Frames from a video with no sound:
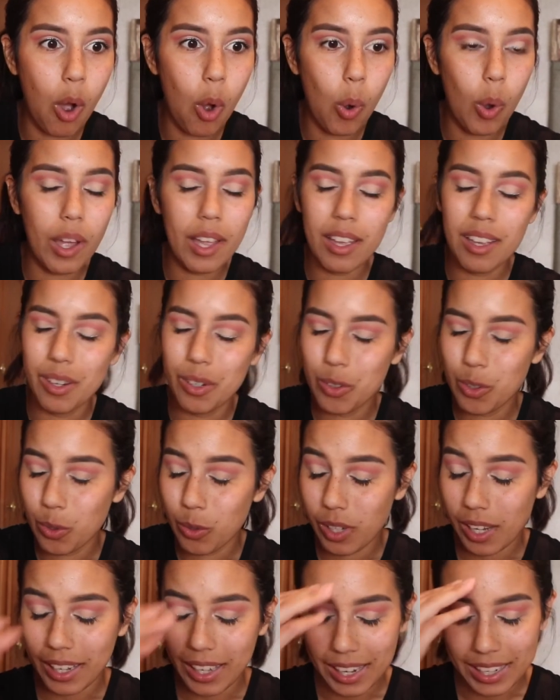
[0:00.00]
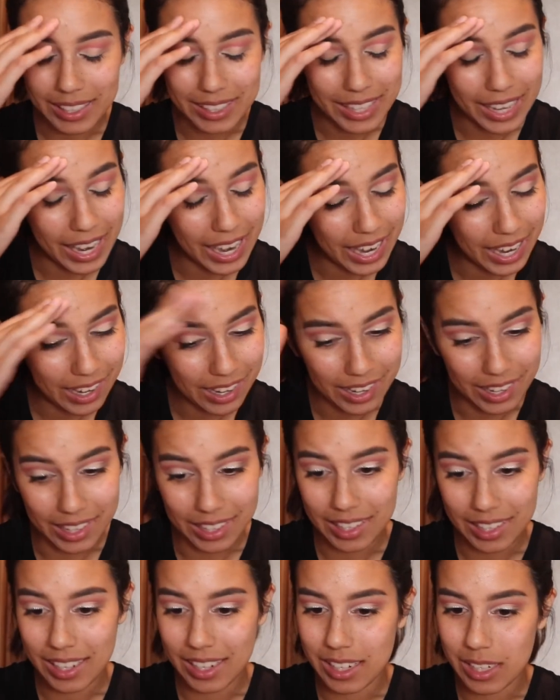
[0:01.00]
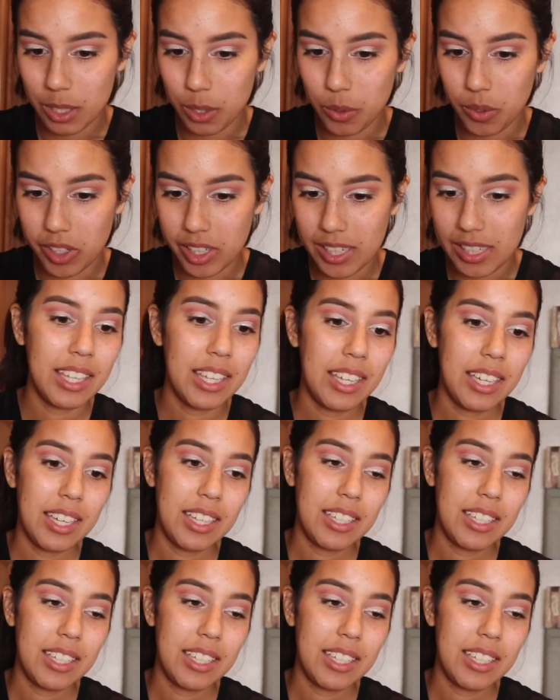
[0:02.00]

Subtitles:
oh hell no, like I can't do it.